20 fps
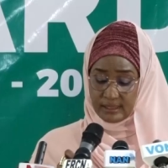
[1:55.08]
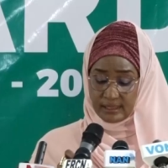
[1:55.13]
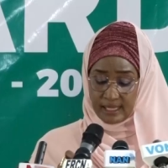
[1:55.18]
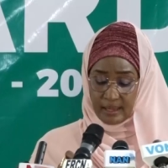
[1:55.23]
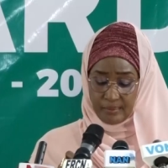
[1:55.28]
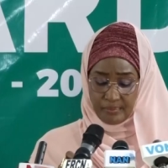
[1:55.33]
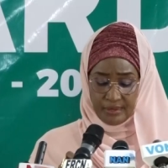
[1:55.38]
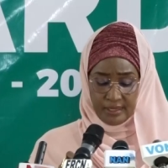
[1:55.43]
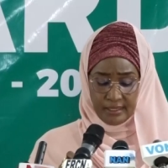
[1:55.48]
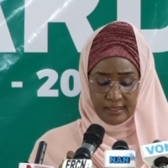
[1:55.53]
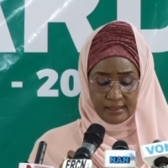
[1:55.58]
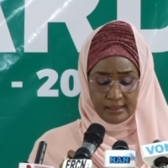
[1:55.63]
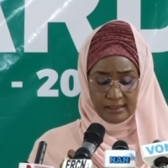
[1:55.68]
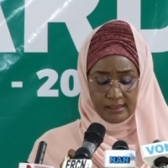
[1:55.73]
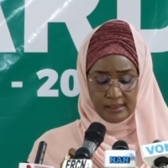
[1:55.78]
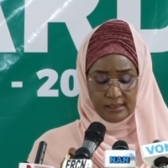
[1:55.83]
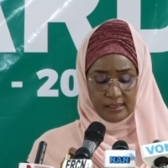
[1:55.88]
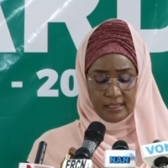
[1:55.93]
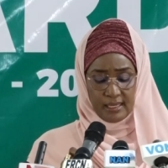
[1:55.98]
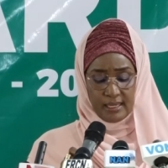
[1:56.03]

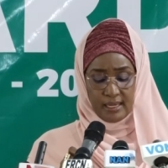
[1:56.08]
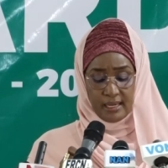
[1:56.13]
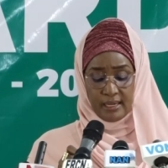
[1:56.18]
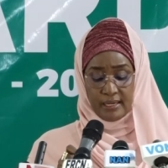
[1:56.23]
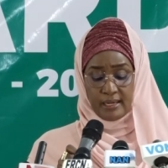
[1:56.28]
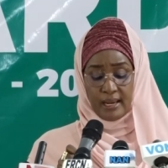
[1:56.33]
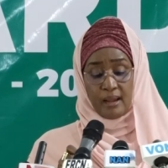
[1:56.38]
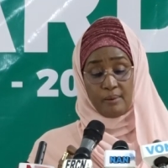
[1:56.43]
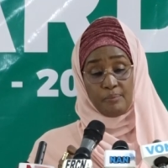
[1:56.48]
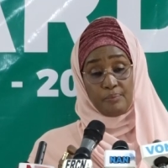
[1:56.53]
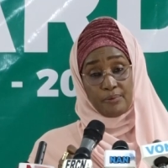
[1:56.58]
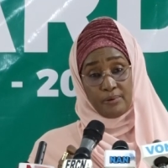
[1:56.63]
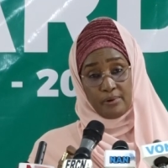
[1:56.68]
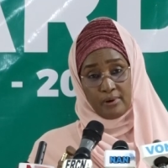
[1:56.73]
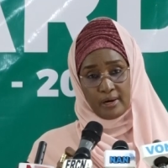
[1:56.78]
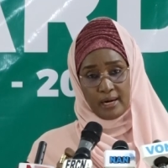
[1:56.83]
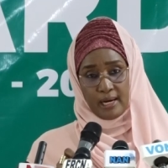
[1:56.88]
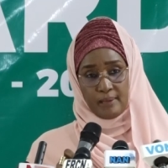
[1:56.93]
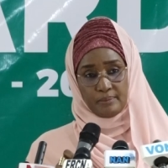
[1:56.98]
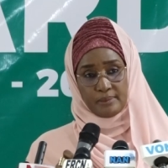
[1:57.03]
disabilities in our
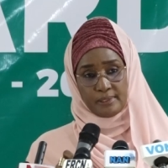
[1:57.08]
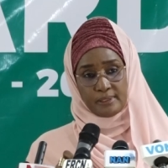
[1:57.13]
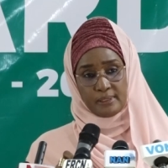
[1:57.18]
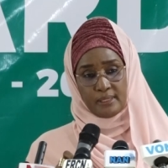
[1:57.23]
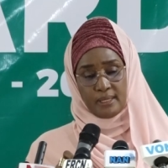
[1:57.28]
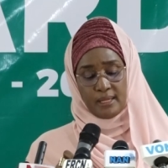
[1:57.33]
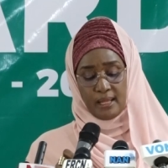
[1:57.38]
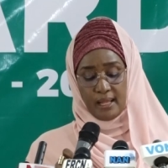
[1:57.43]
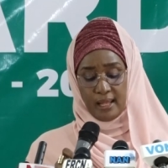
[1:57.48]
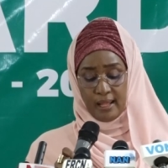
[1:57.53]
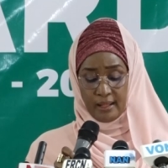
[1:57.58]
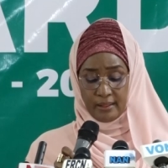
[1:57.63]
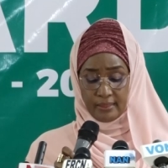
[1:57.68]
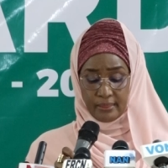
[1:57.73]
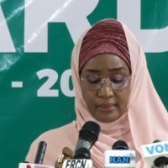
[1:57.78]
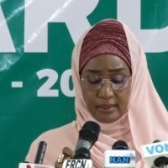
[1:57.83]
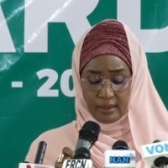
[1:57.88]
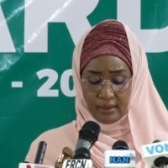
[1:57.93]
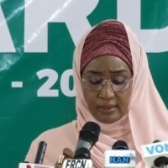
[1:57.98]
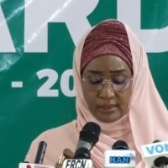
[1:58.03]
programs,
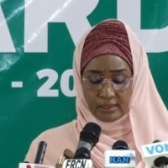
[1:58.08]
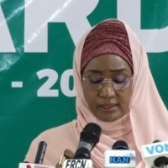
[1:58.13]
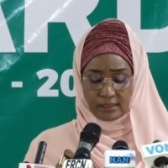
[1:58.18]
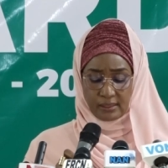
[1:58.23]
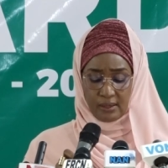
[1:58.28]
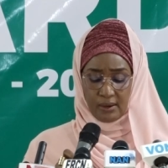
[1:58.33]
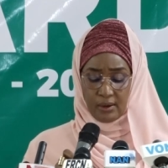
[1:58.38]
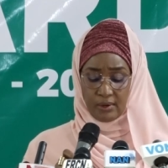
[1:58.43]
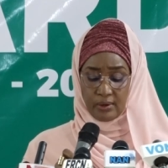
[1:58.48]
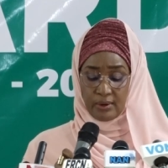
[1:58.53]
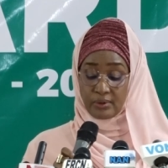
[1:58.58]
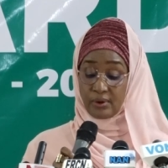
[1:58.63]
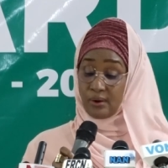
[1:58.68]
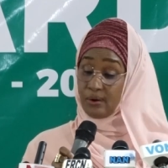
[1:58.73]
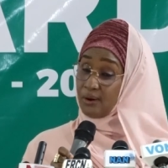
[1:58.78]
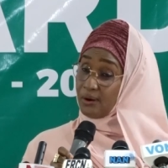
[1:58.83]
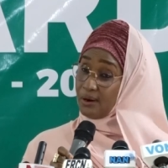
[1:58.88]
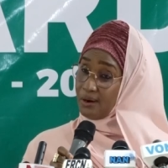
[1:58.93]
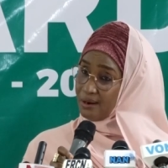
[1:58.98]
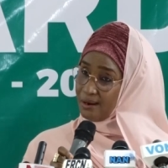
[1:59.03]
and thus call on
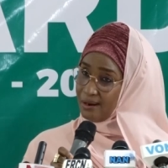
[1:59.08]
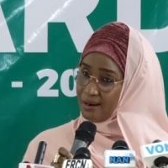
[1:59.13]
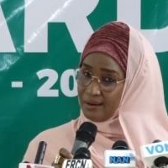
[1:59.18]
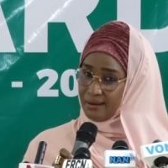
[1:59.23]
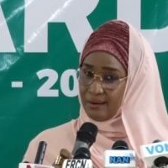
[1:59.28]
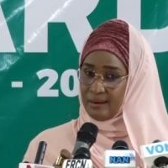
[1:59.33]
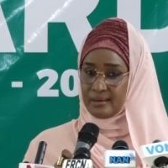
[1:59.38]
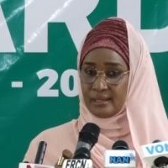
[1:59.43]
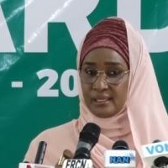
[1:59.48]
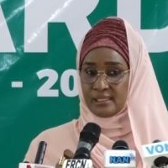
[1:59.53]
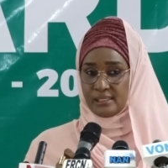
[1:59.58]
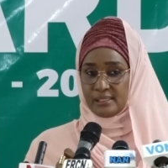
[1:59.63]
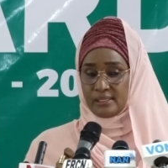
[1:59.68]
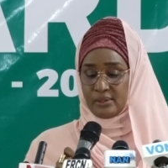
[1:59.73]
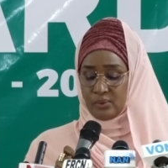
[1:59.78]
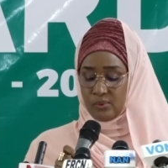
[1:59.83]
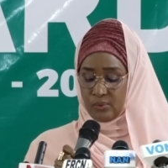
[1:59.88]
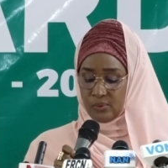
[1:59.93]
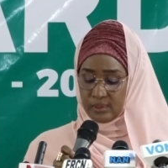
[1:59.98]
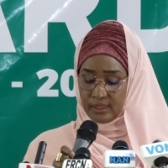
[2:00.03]
all other
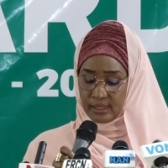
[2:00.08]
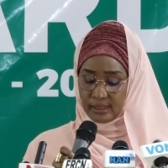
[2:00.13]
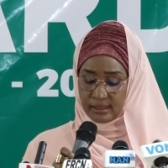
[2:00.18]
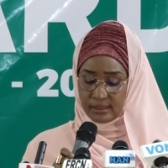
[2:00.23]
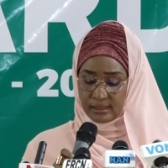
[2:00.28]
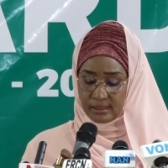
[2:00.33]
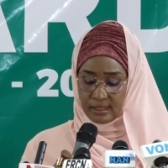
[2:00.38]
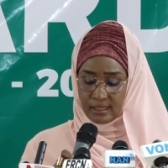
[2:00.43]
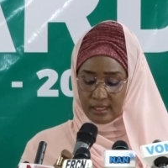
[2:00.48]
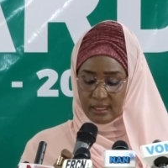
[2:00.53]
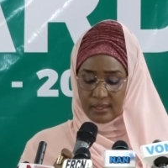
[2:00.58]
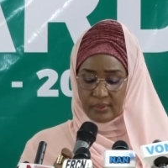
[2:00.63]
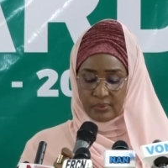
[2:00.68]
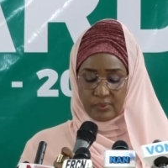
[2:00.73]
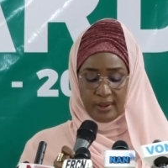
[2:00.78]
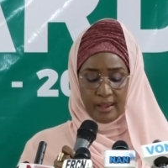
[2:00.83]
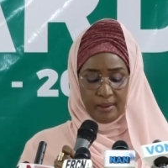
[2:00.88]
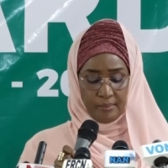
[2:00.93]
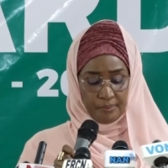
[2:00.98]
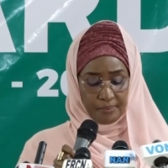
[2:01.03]
stakeholders
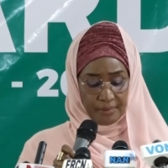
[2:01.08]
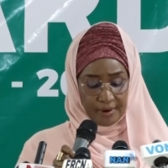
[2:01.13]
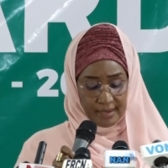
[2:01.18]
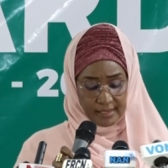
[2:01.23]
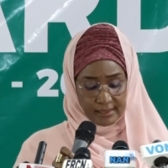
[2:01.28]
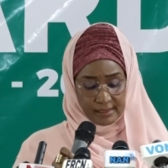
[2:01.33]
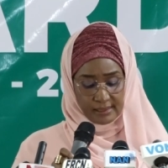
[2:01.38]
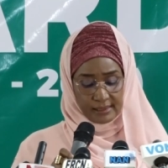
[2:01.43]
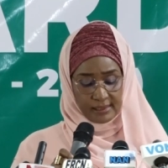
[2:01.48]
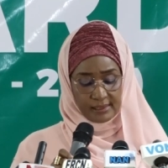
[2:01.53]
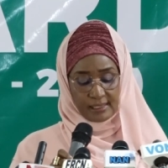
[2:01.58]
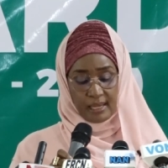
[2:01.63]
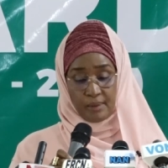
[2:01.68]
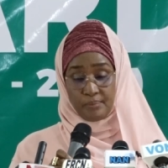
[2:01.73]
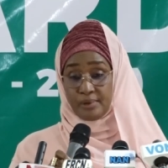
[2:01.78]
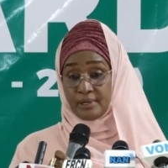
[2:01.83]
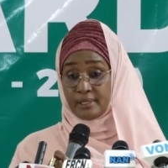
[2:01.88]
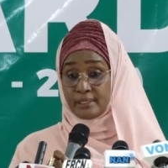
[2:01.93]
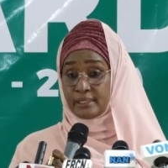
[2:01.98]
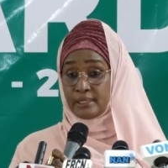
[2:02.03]
to embrace
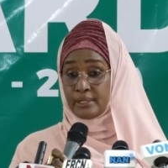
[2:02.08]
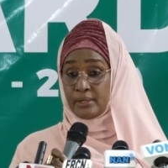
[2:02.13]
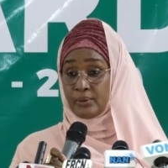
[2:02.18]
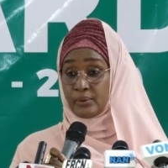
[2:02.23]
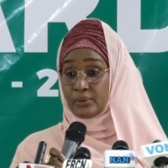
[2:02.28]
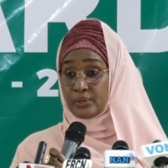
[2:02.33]
disability